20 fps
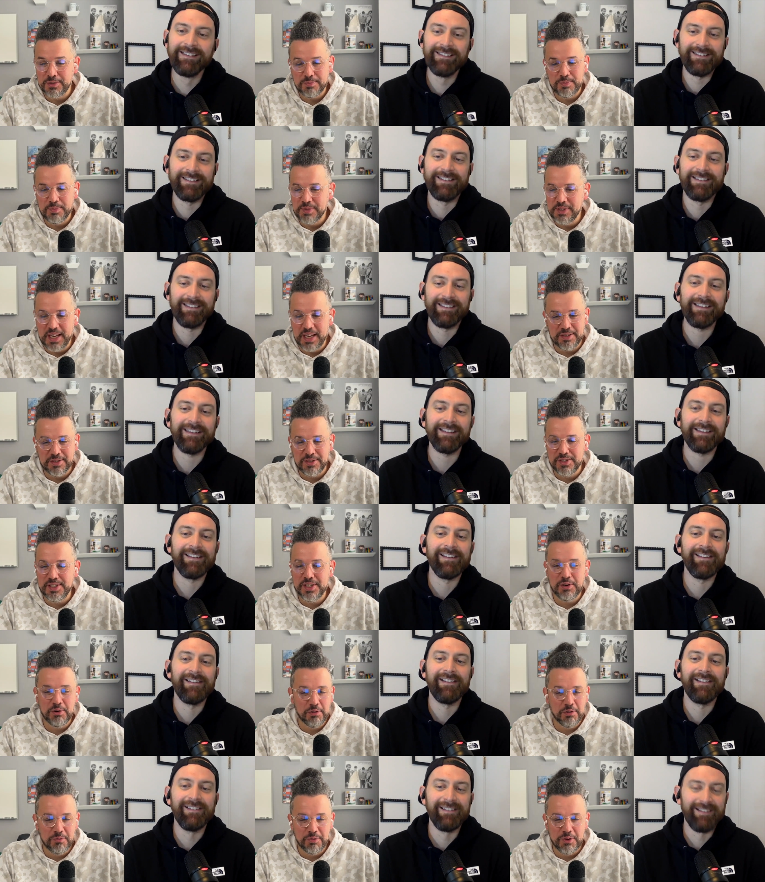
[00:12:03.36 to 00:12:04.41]
Speaker 1: yeah, yeah.
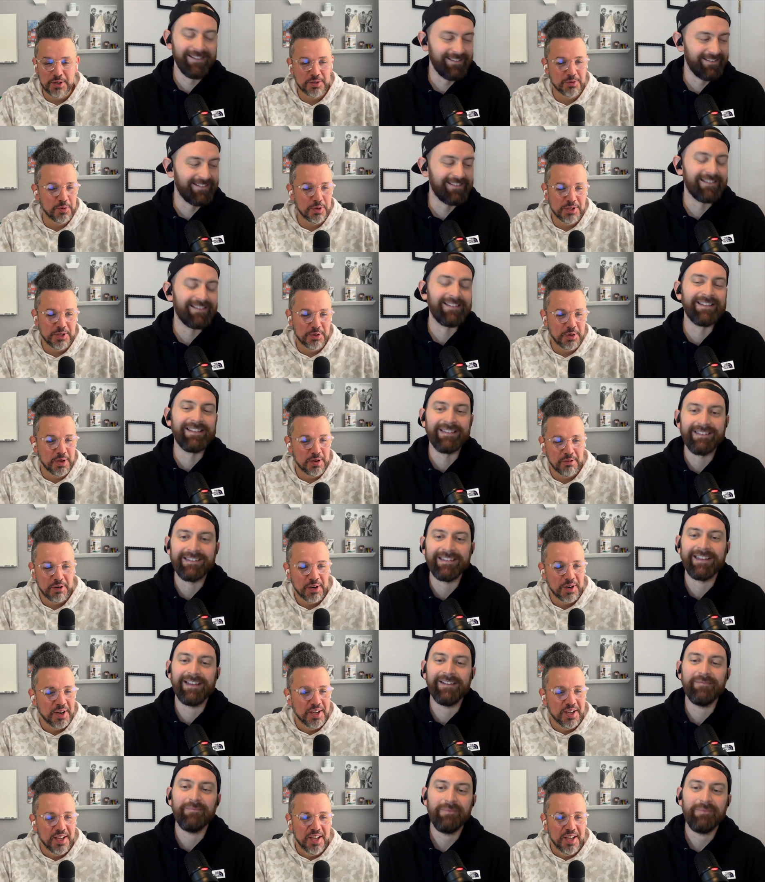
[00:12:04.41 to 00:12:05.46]
zero fucks whatsoever.
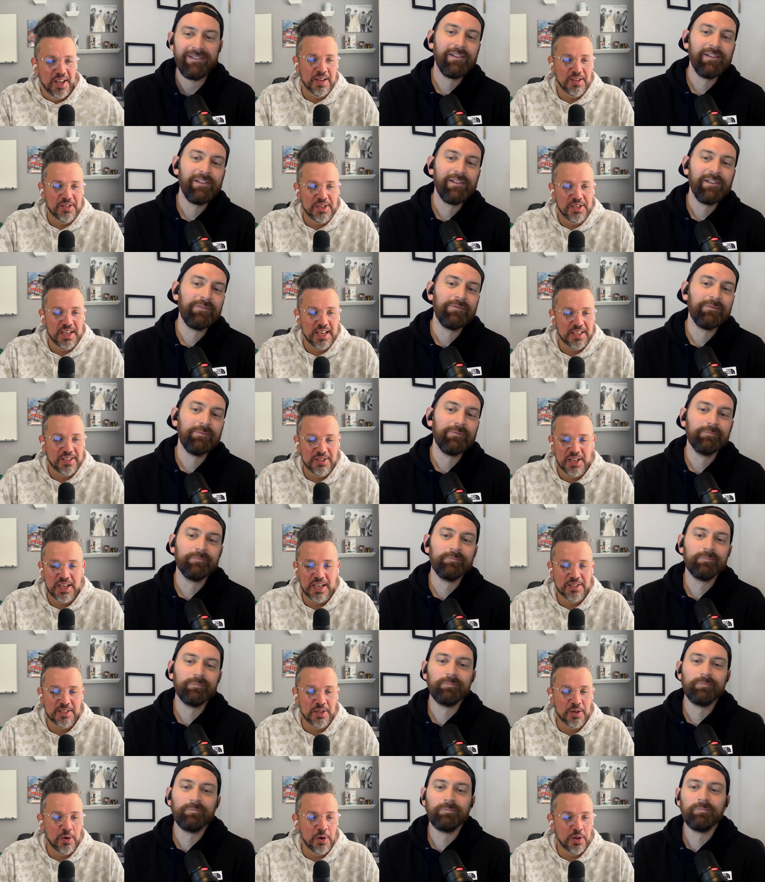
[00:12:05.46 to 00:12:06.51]
yeah. And she gets she
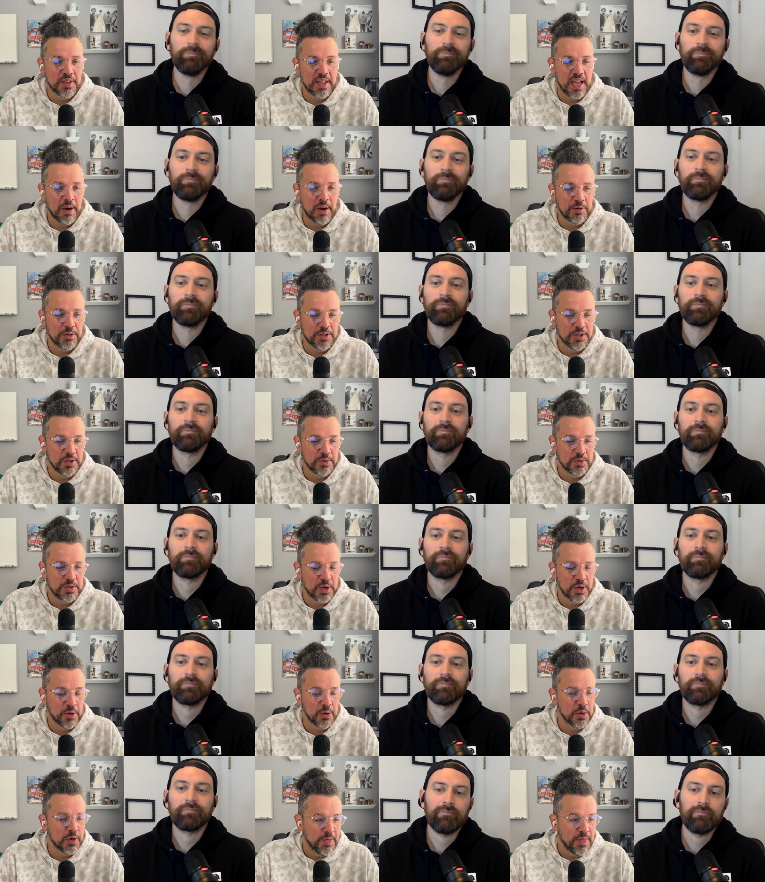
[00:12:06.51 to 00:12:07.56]
gets a goal in that one too.
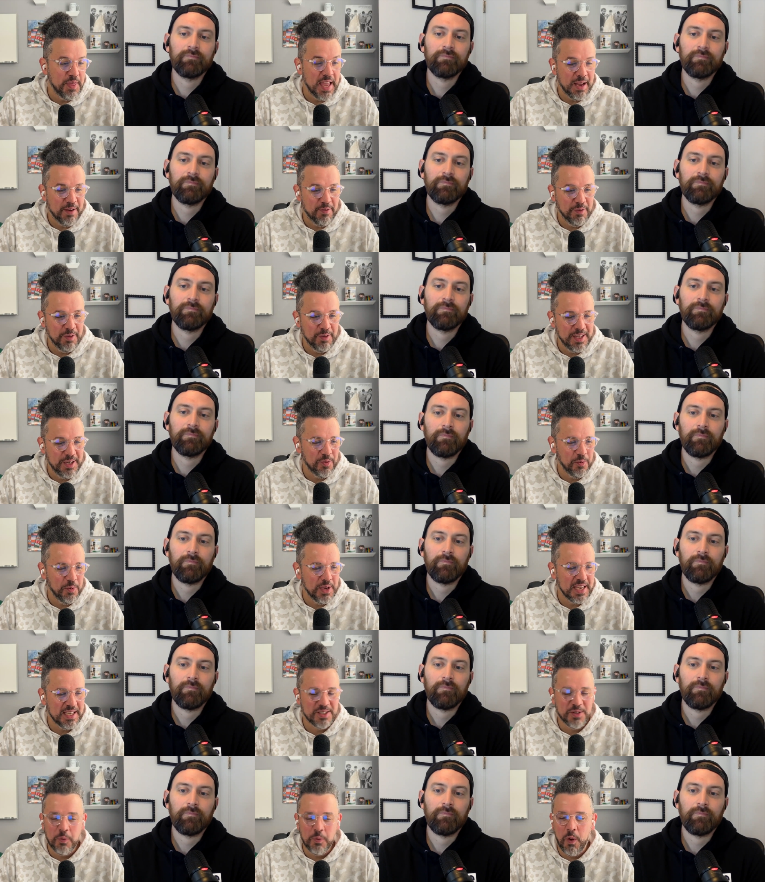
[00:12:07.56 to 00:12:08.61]
So thankfully we
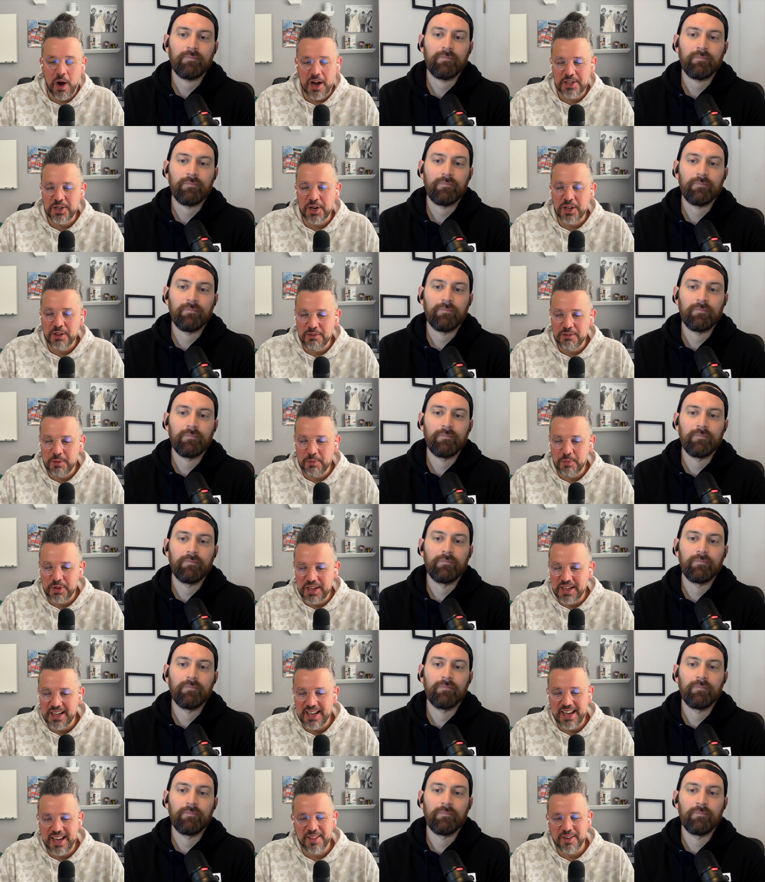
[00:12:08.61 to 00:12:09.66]
get to watch all of them play
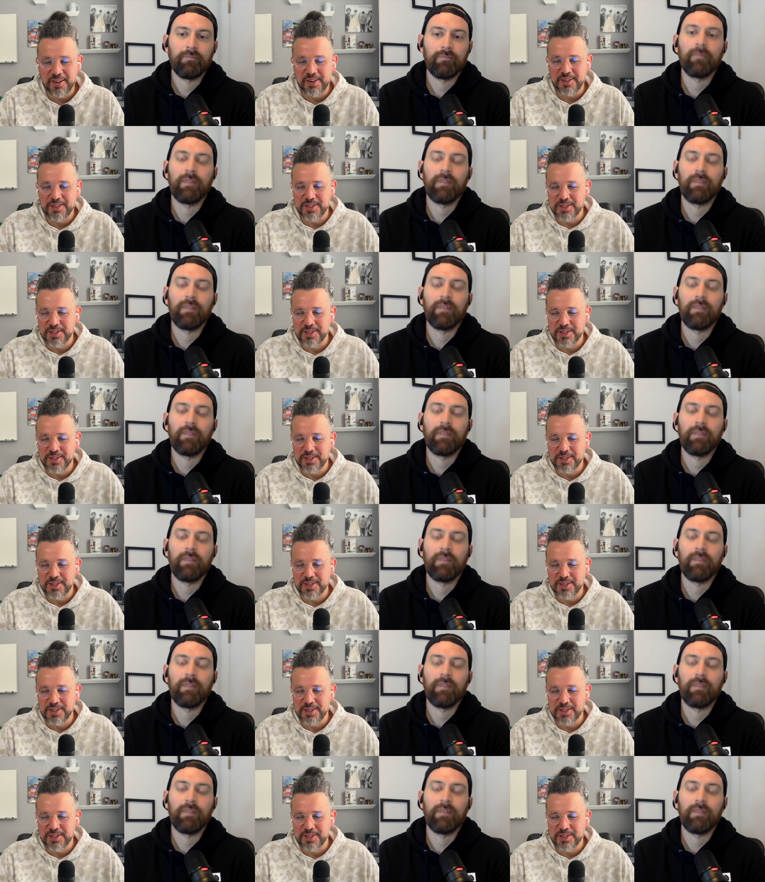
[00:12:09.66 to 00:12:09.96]
together and